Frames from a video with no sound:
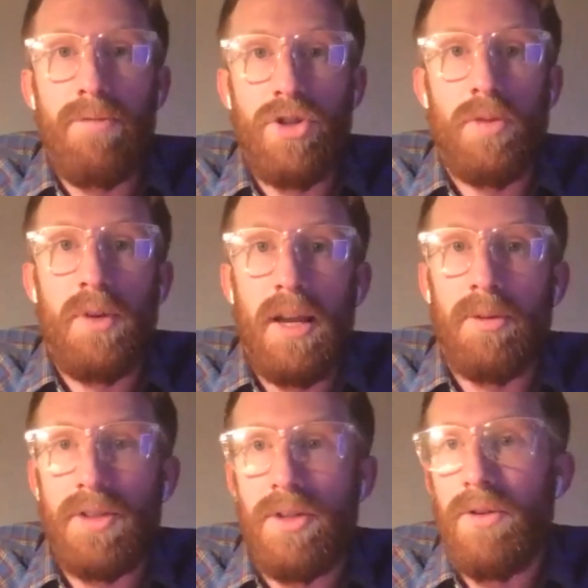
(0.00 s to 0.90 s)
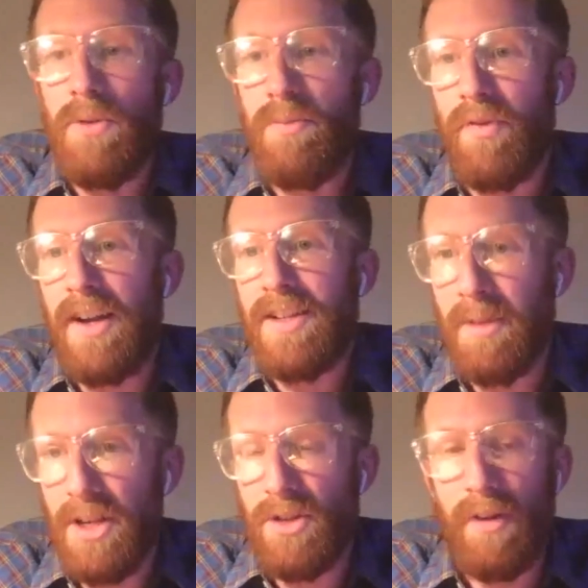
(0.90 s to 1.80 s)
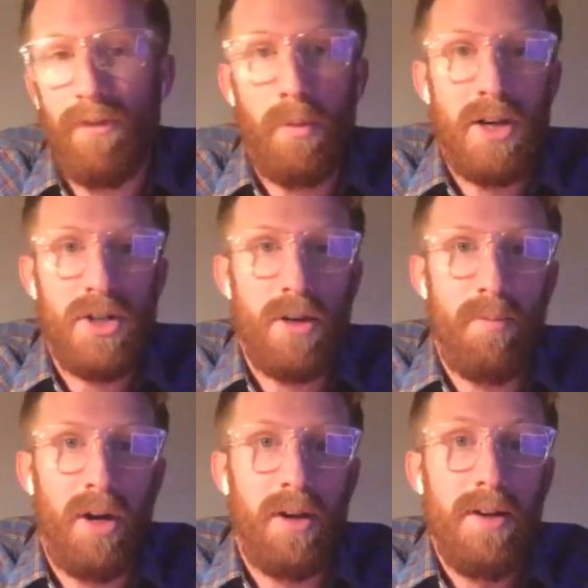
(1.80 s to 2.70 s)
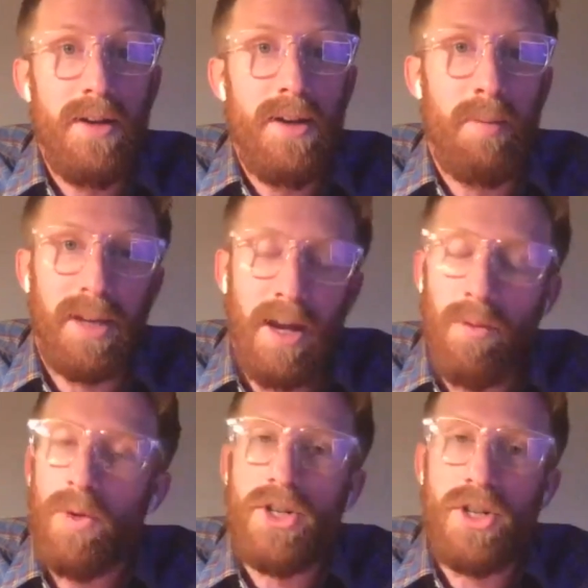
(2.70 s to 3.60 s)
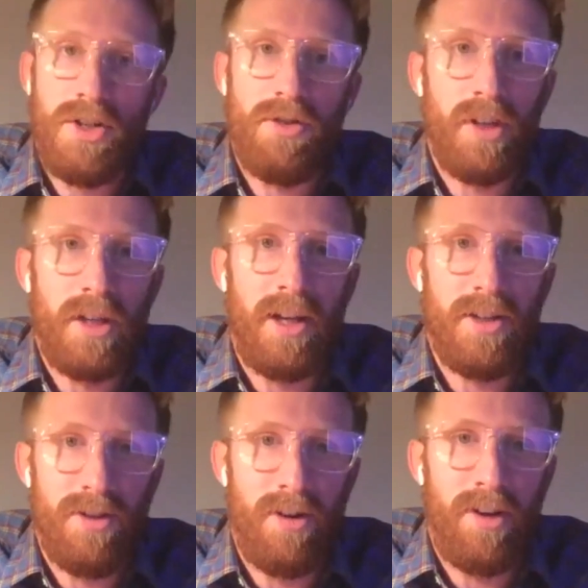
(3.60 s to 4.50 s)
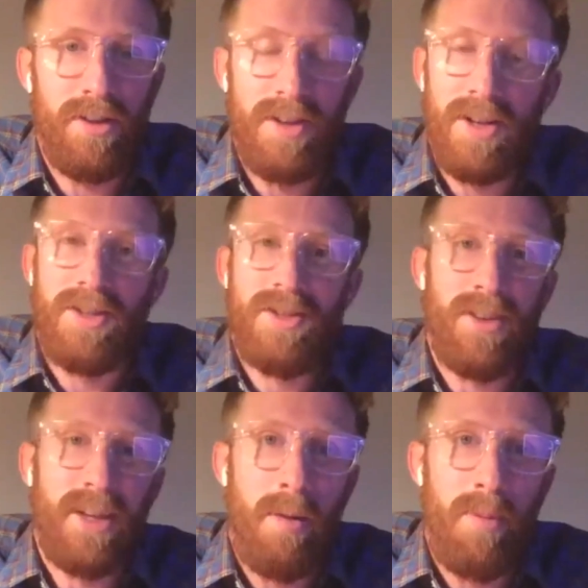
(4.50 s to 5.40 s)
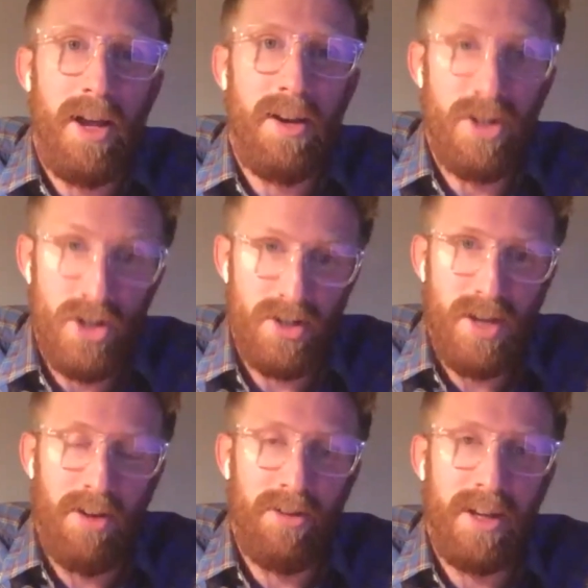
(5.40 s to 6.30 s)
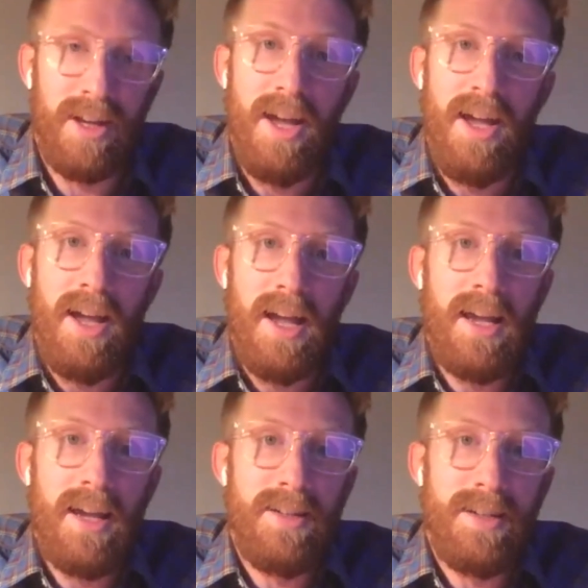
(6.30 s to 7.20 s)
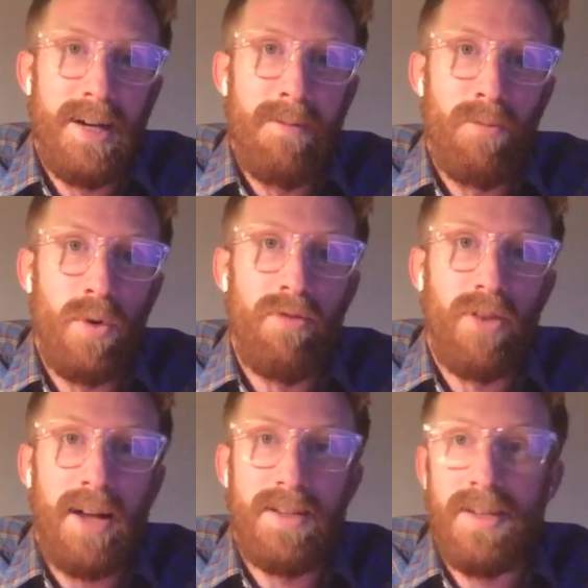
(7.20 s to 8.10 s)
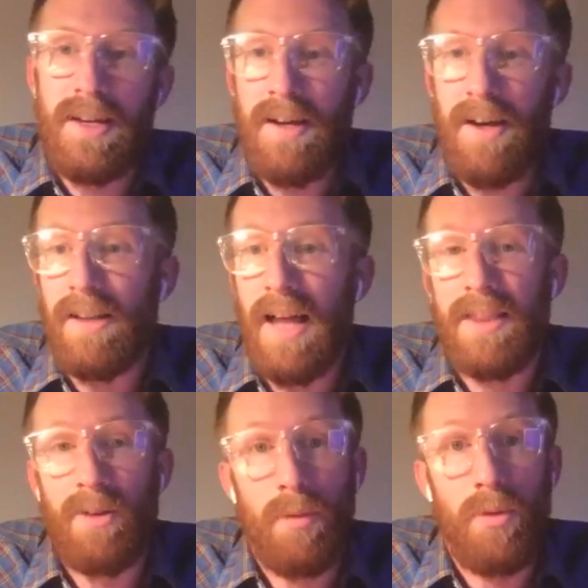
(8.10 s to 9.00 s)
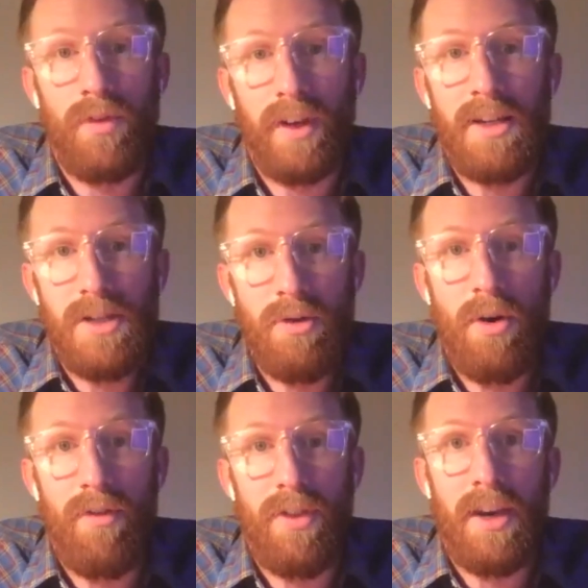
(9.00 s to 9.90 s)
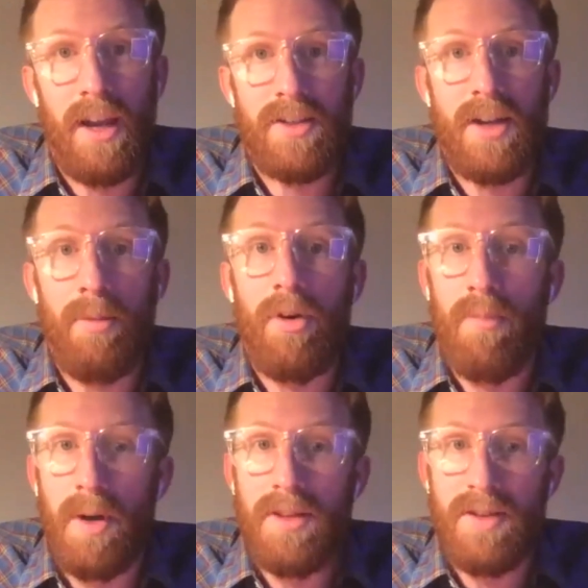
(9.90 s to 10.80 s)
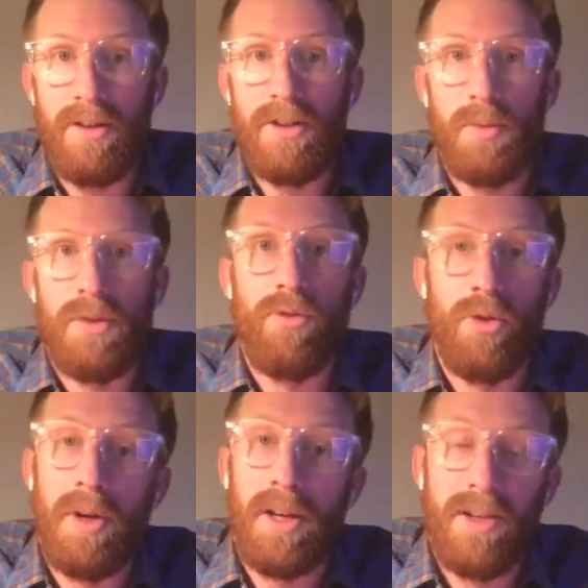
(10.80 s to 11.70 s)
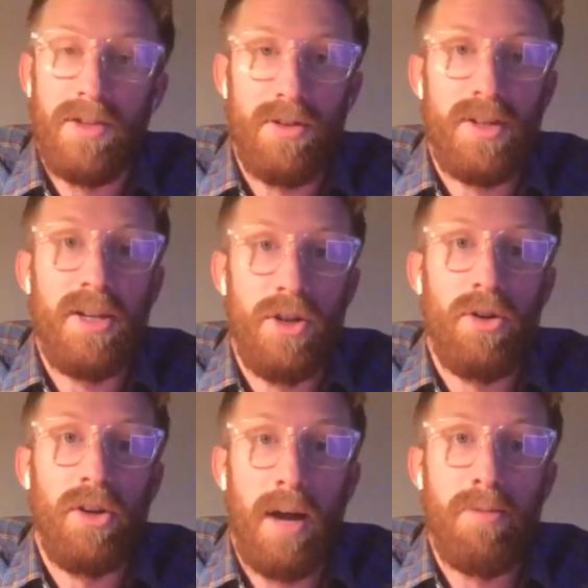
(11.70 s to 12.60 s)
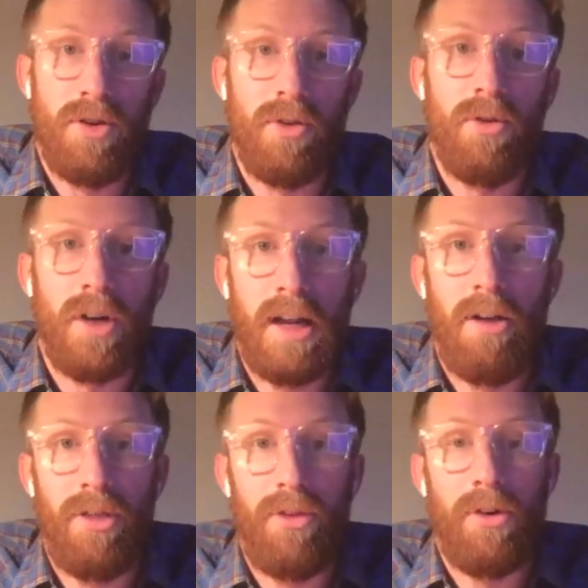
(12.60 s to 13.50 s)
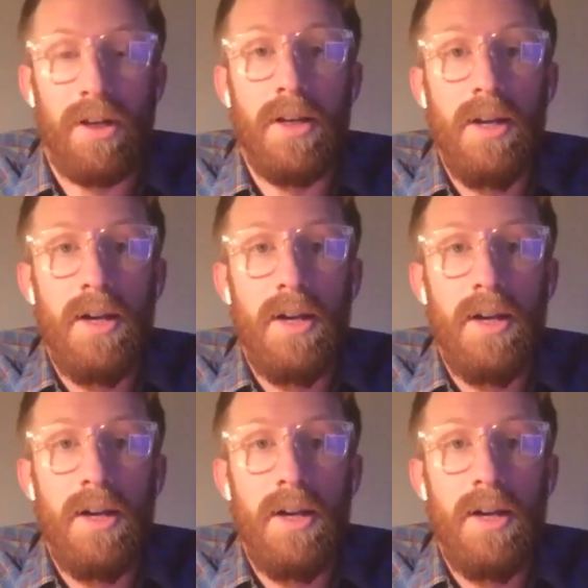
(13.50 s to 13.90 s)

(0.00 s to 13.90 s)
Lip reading: should be able to provide some initial information, but again, we're just really getting started. The dust on the campaign is just settling. And we've got a lot that we're moving into over the next couple of months here in terms of rulemaking. So stay tuned. I'm sure the Oregon Health Authority,